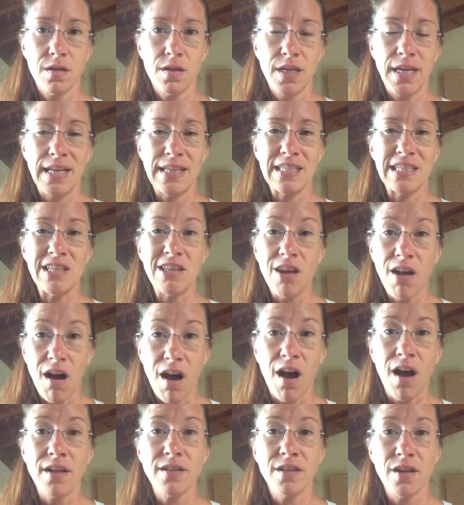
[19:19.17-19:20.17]
It's
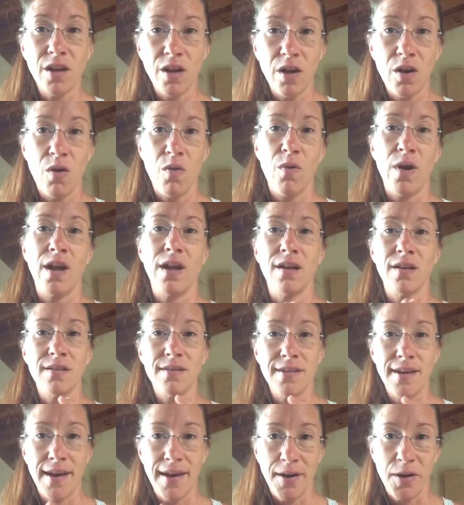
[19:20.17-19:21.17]
not going
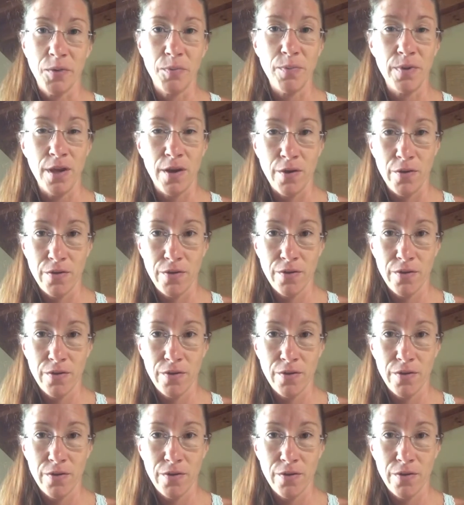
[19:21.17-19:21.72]
to help you.